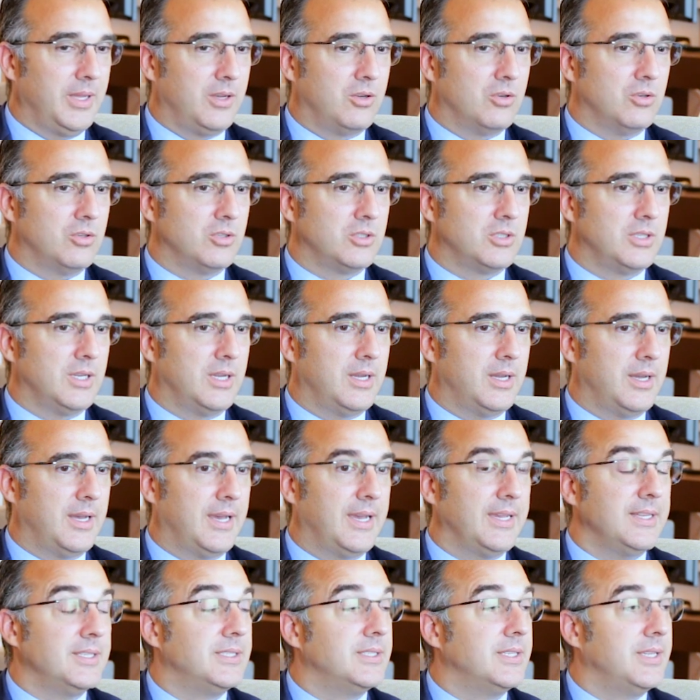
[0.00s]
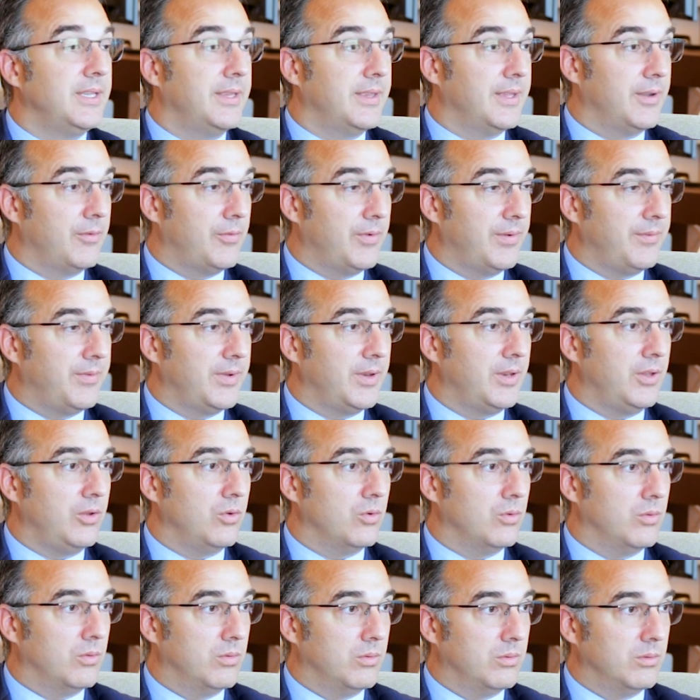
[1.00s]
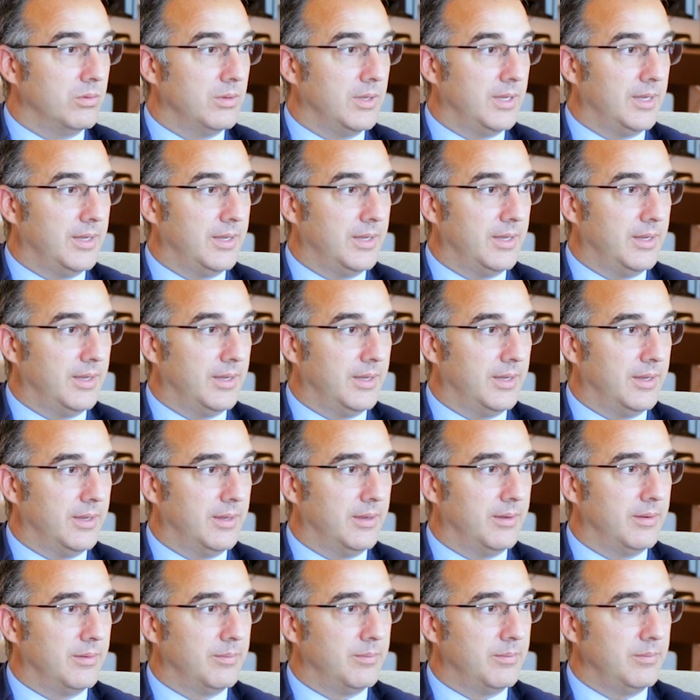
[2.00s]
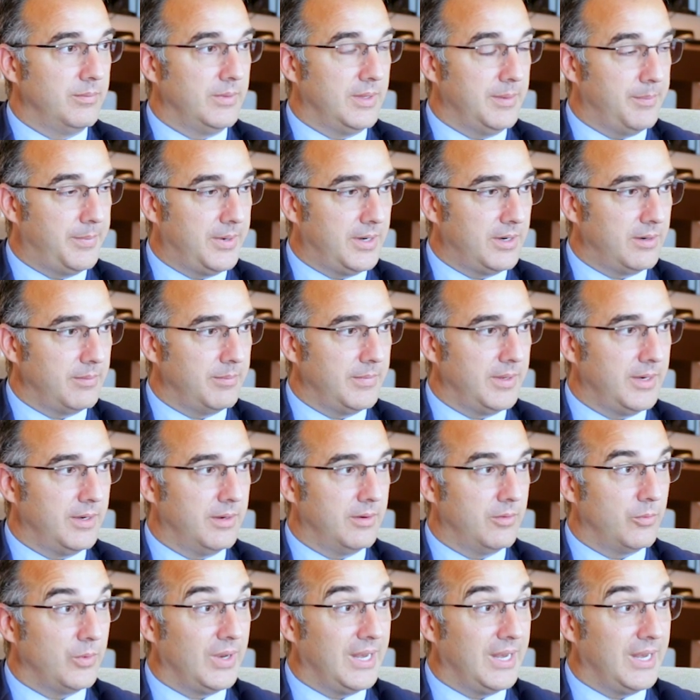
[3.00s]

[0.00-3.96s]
Because I see the revenue department